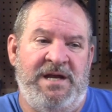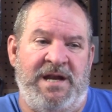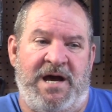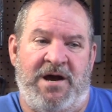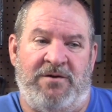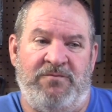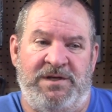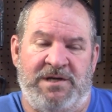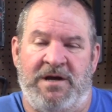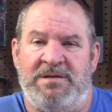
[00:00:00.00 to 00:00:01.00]
Now, we
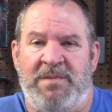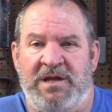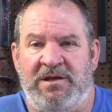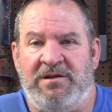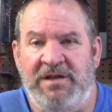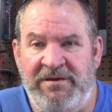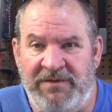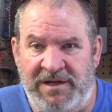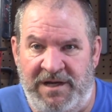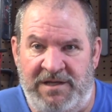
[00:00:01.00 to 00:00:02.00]
talked about the
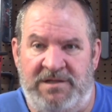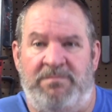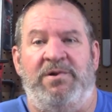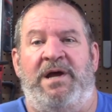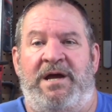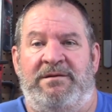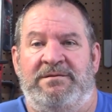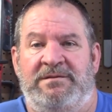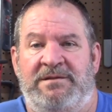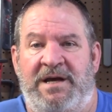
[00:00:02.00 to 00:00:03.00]
Cleveland Engine Plant.
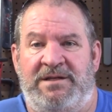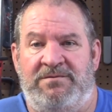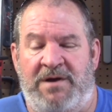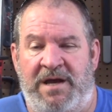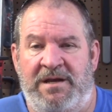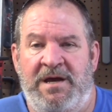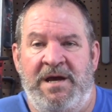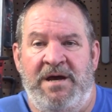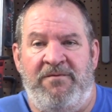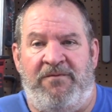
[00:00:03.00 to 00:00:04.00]
That's right.
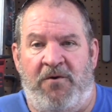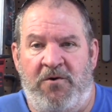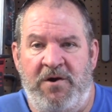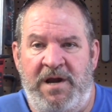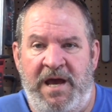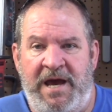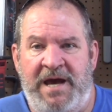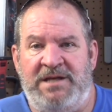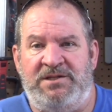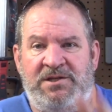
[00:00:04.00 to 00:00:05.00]
Ford
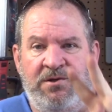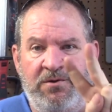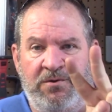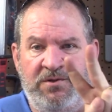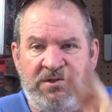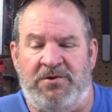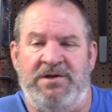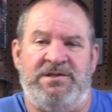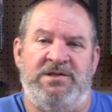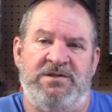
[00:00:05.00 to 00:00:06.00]
has two
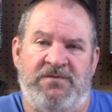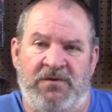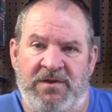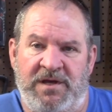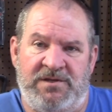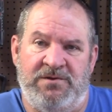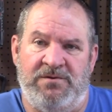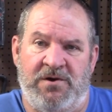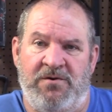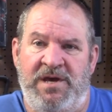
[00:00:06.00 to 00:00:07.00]
sources for the
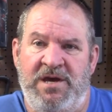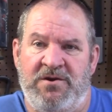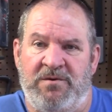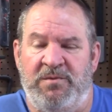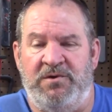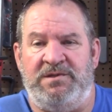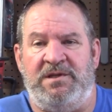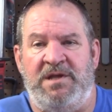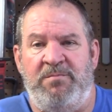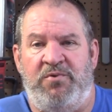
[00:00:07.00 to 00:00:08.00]
two point oh EcoBoost
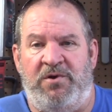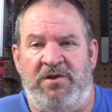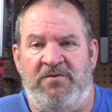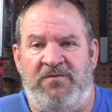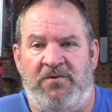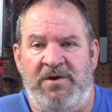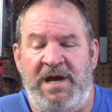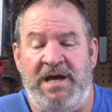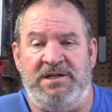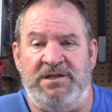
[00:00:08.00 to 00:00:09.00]
that they put in the Ford
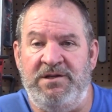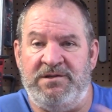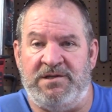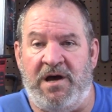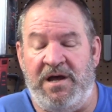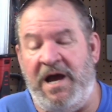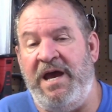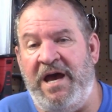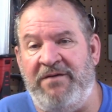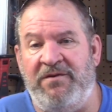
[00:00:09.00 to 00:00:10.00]
Edge. And you saw I
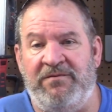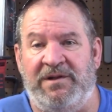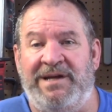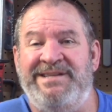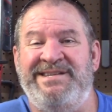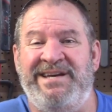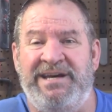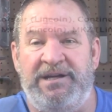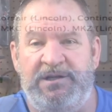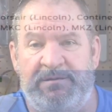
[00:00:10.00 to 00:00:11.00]
have a Valencia
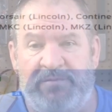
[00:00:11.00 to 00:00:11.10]
Engine